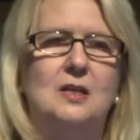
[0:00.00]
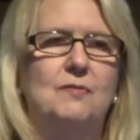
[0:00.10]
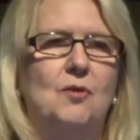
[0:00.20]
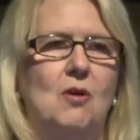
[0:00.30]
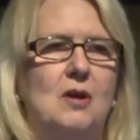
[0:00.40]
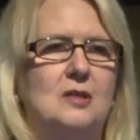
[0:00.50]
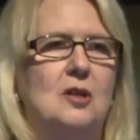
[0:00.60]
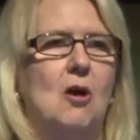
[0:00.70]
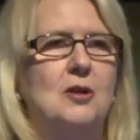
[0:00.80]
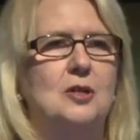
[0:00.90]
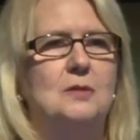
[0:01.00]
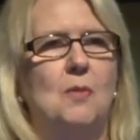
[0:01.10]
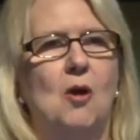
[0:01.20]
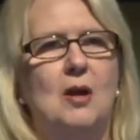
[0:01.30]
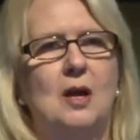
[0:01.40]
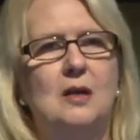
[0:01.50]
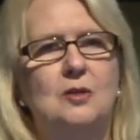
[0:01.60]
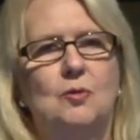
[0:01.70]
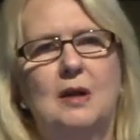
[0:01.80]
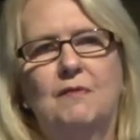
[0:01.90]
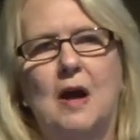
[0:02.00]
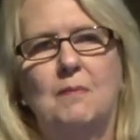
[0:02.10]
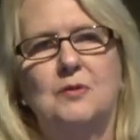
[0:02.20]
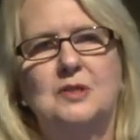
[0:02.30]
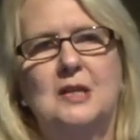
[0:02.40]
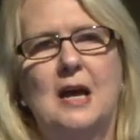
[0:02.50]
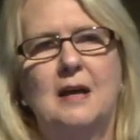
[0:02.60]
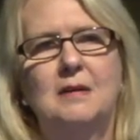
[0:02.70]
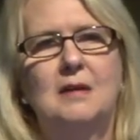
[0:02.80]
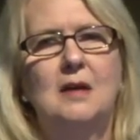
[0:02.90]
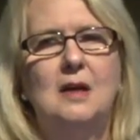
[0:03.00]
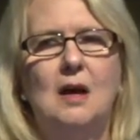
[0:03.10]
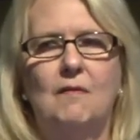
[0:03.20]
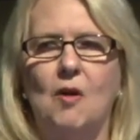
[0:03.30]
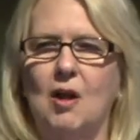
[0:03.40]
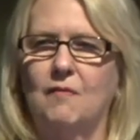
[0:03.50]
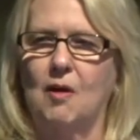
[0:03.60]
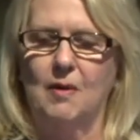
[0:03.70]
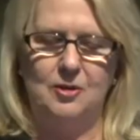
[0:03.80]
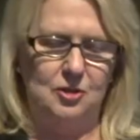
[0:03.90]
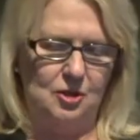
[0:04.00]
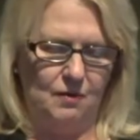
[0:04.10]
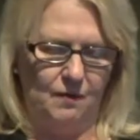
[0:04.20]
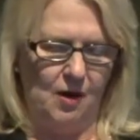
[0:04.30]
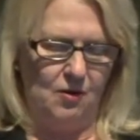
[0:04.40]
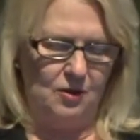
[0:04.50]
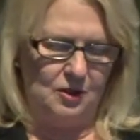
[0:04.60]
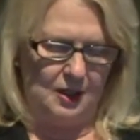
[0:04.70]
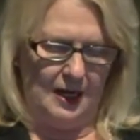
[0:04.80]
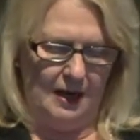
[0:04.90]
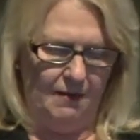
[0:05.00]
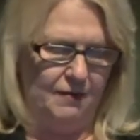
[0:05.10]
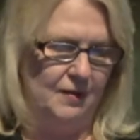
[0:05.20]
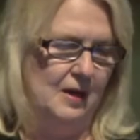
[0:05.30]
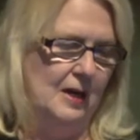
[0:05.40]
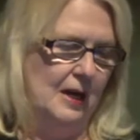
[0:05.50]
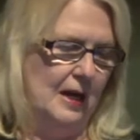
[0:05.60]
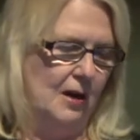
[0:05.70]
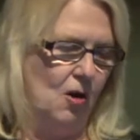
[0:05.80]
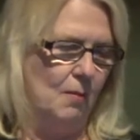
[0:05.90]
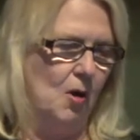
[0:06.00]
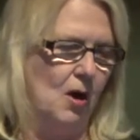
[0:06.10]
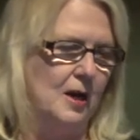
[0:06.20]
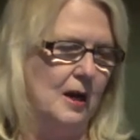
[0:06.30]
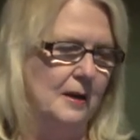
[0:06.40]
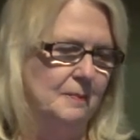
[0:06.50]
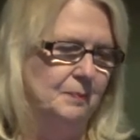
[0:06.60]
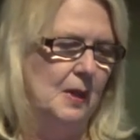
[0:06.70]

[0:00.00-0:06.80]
is Florida's largest market. 25% of all of our registered voters live in our market.